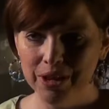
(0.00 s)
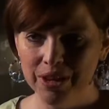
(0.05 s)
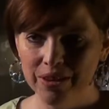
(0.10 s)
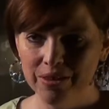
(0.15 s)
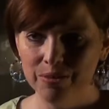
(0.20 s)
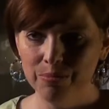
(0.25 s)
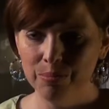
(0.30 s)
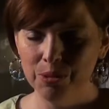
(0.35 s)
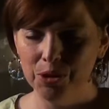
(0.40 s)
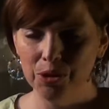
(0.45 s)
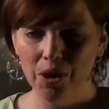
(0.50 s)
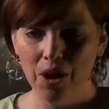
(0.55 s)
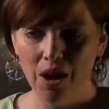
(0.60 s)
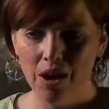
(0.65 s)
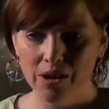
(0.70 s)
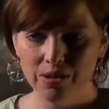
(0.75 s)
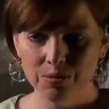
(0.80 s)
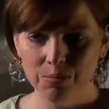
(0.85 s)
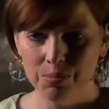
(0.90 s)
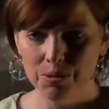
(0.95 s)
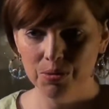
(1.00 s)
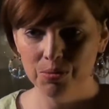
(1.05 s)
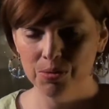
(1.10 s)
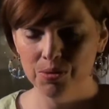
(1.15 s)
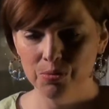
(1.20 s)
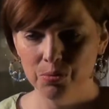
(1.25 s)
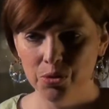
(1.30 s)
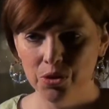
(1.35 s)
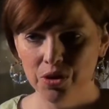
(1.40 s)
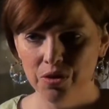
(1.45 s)
because Bill Cosby
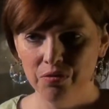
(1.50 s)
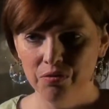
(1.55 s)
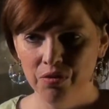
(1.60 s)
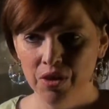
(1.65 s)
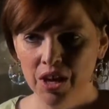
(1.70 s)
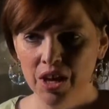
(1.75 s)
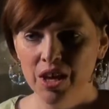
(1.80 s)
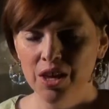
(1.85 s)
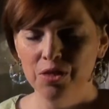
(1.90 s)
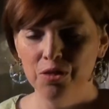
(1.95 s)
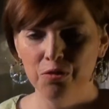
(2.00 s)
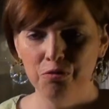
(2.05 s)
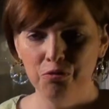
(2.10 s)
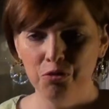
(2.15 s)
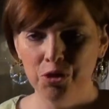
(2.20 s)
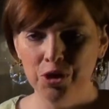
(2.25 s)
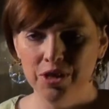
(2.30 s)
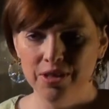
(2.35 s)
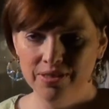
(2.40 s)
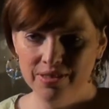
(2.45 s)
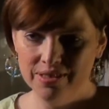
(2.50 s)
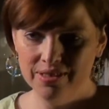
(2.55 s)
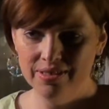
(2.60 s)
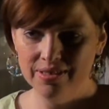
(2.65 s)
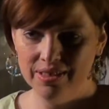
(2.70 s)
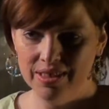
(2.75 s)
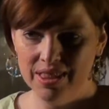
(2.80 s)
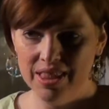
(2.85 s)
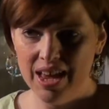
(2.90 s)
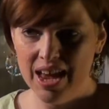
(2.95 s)
was one of the
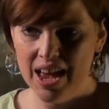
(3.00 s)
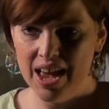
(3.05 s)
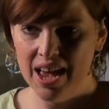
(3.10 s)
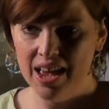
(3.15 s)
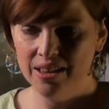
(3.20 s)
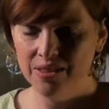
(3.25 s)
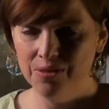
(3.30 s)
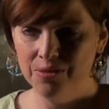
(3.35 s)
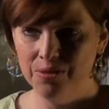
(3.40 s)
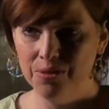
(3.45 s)
voices in that.